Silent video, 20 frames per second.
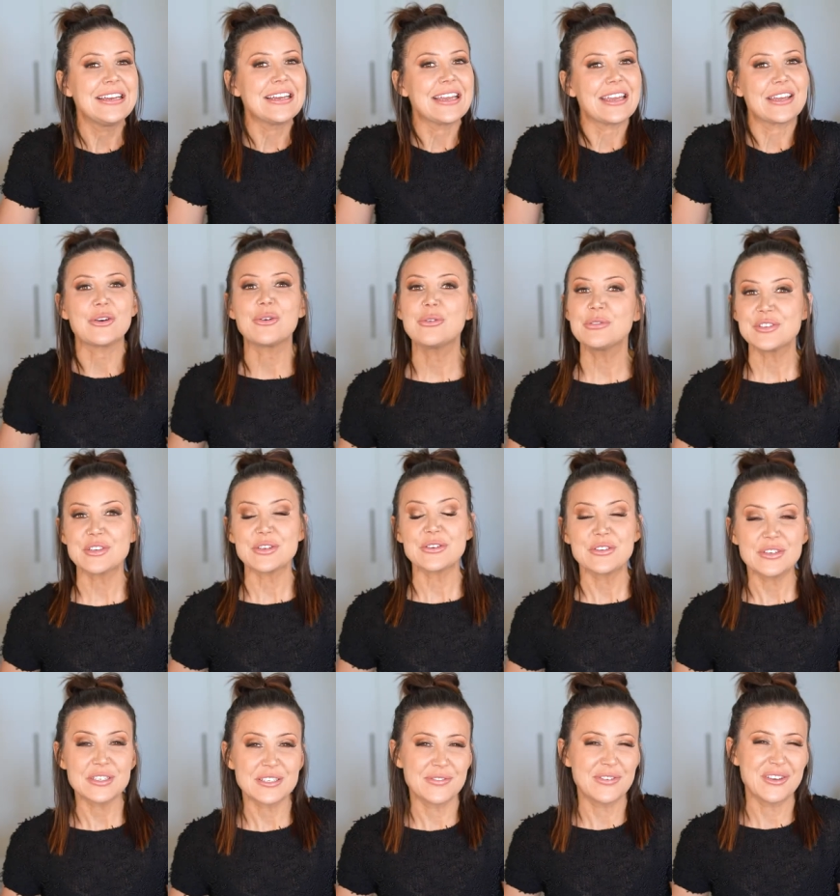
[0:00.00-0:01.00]
And also,
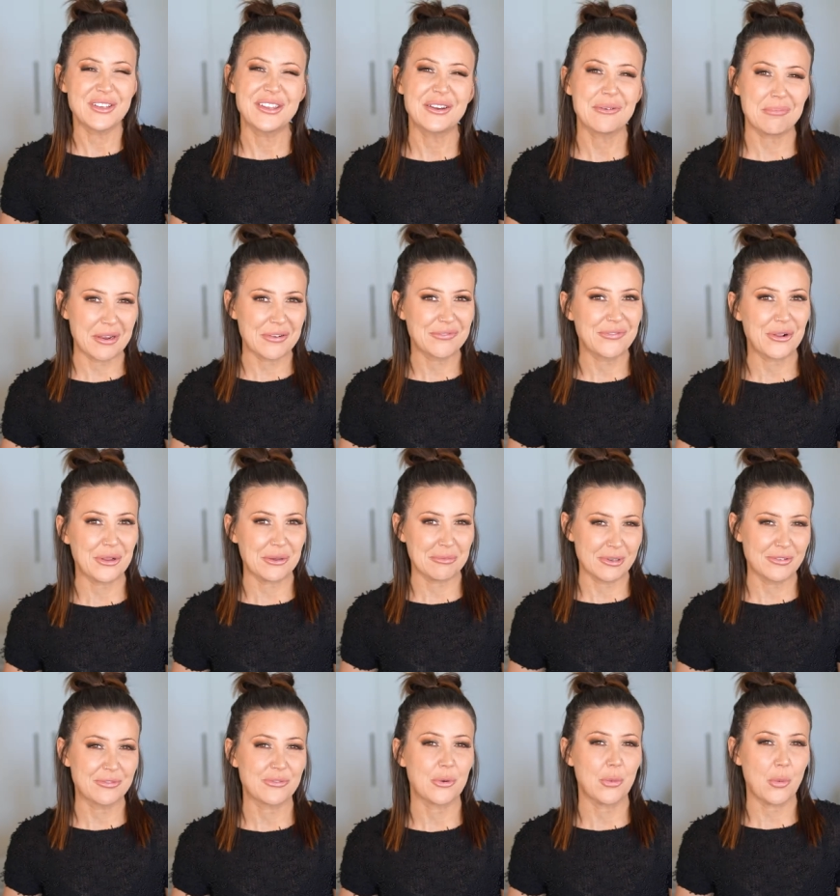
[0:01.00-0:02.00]
those of you that have been following
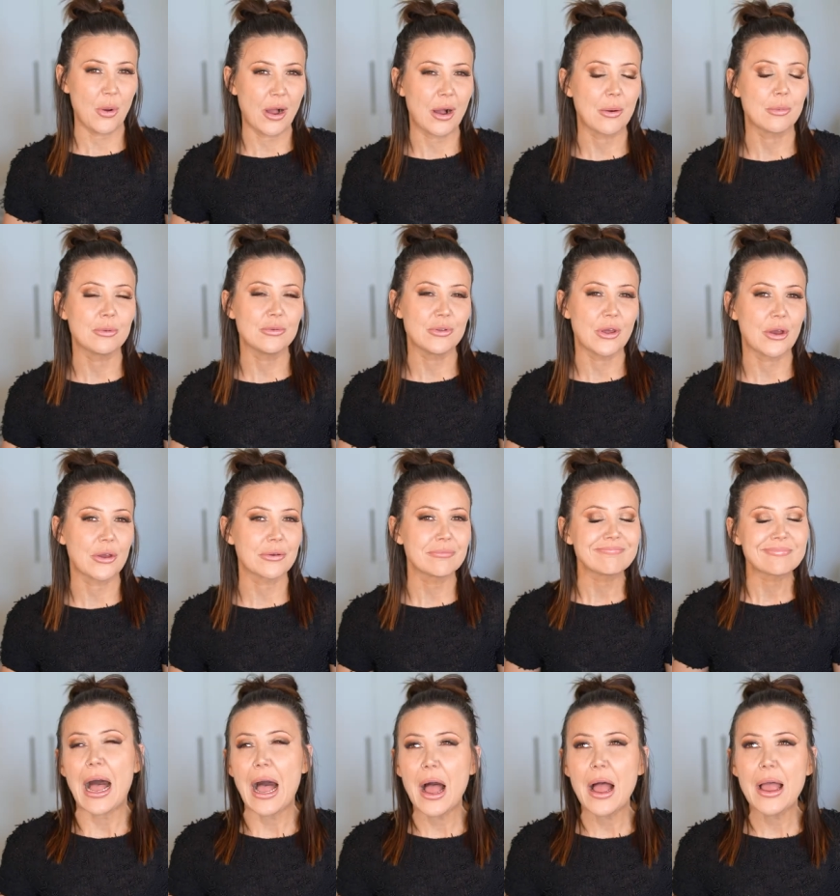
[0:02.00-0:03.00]
me for a while will
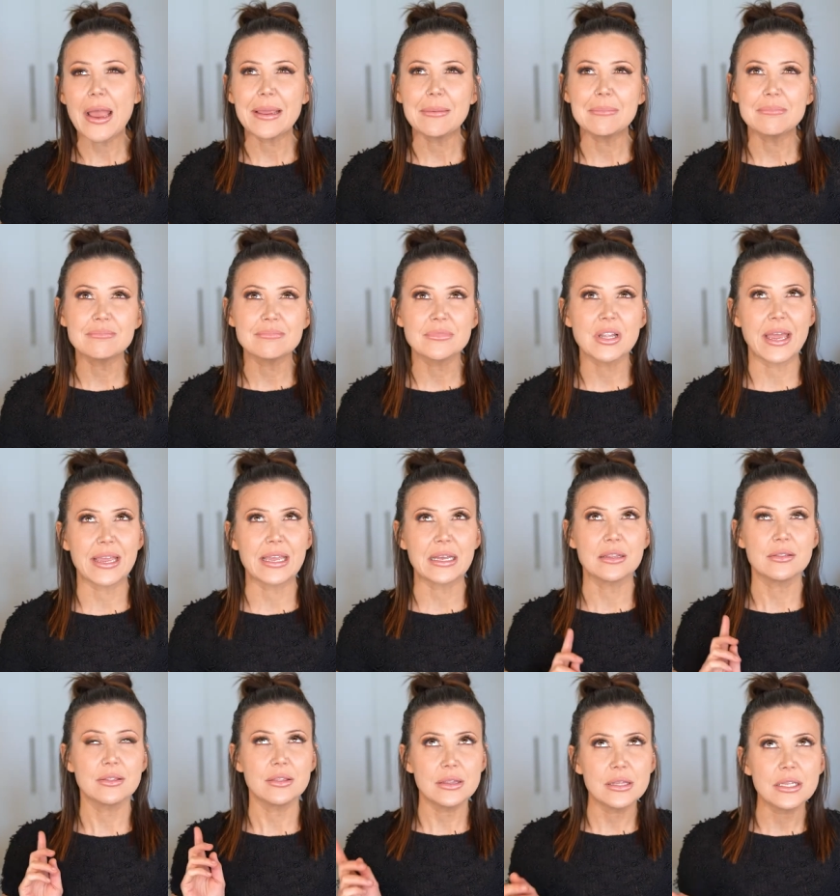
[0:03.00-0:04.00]
know I'm like
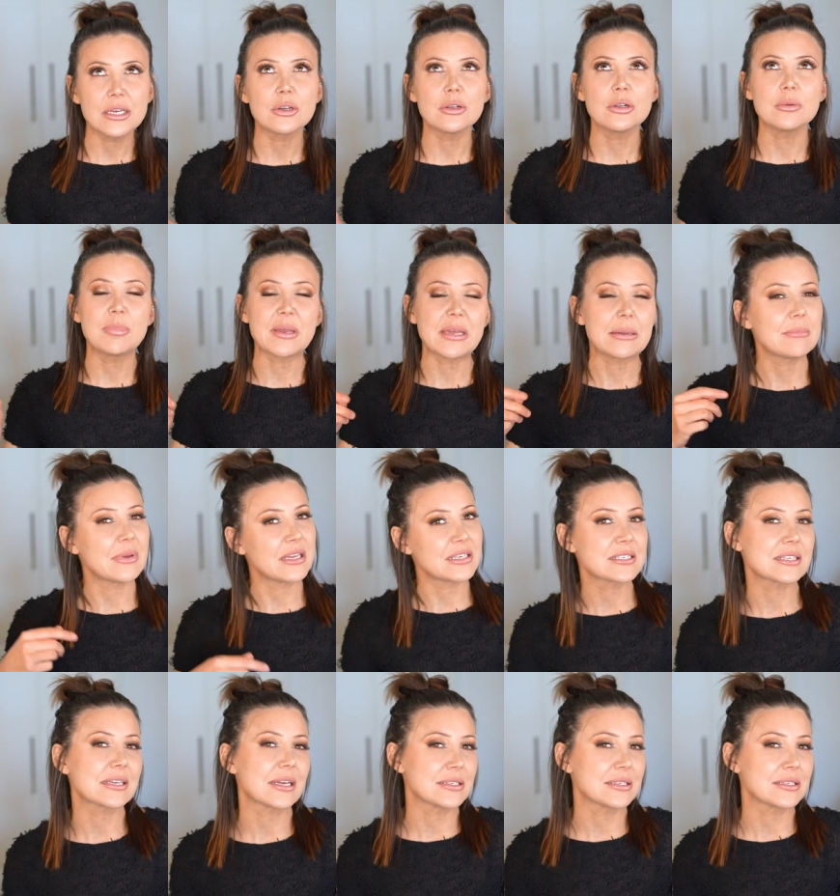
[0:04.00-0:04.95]
a little bit mentally